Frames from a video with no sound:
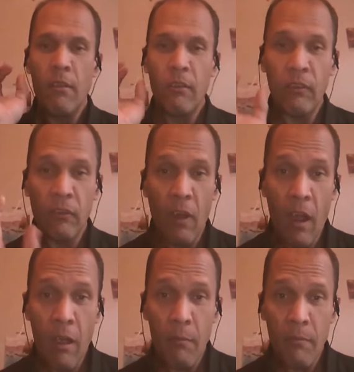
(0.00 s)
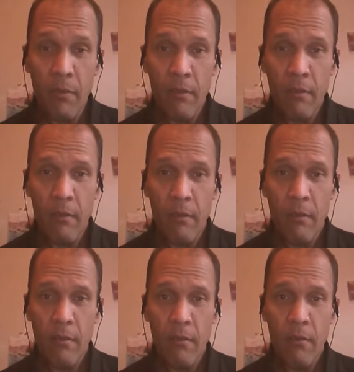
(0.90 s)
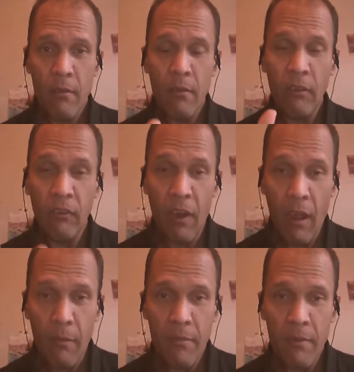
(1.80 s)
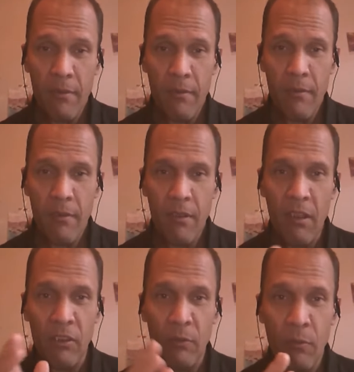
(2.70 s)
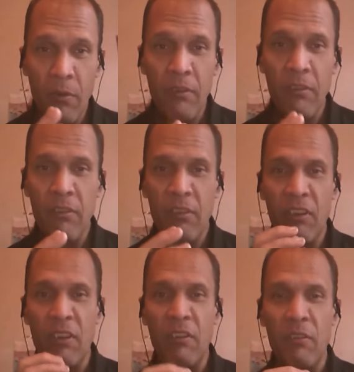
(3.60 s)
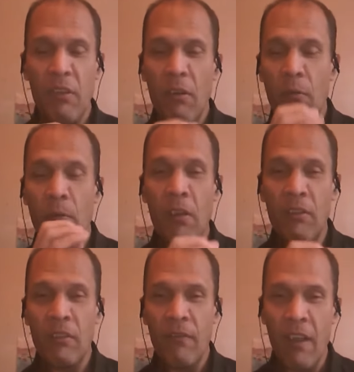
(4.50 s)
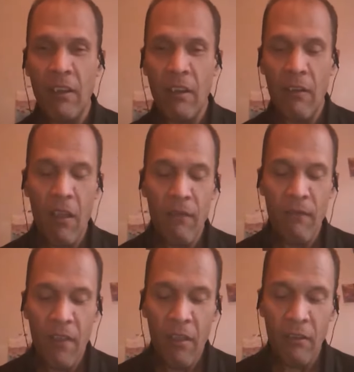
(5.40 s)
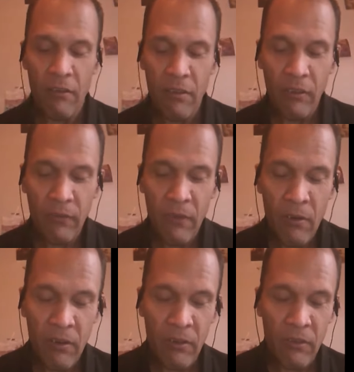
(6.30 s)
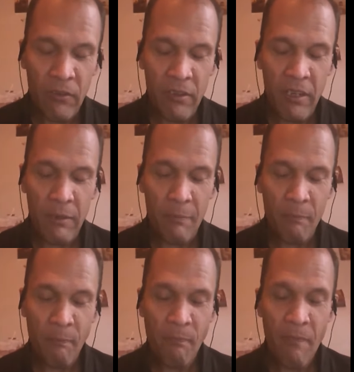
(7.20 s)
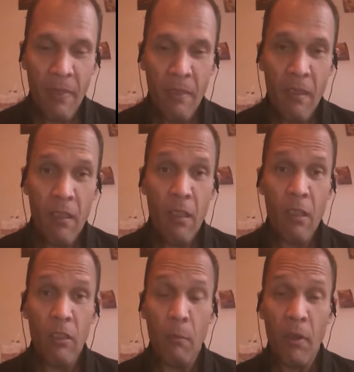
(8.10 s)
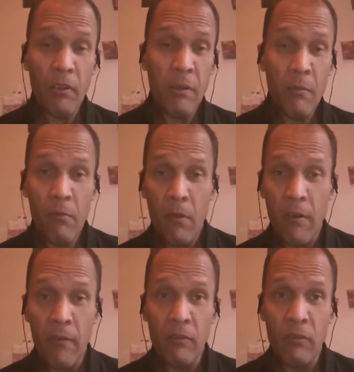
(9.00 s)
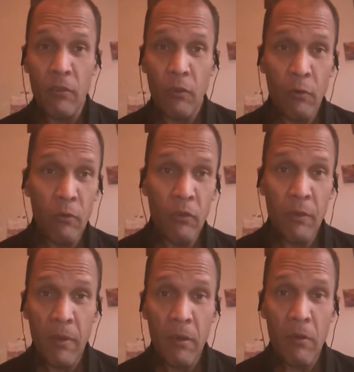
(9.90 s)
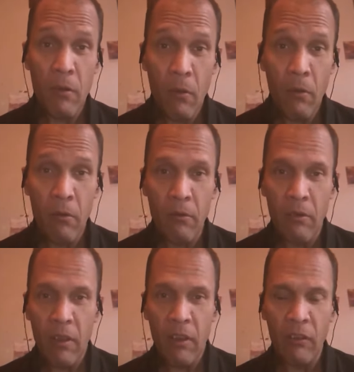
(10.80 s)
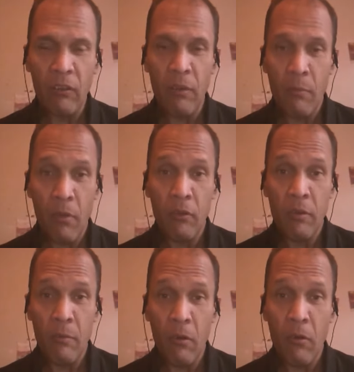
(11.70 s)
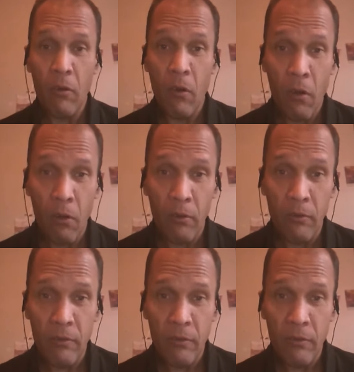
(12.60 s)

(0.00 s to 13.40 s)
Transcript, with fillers: Stop. Stop. I just want to get across the fact that I found this very interesting. The Baltimore Ravens used to be known as the Baltimore Colts.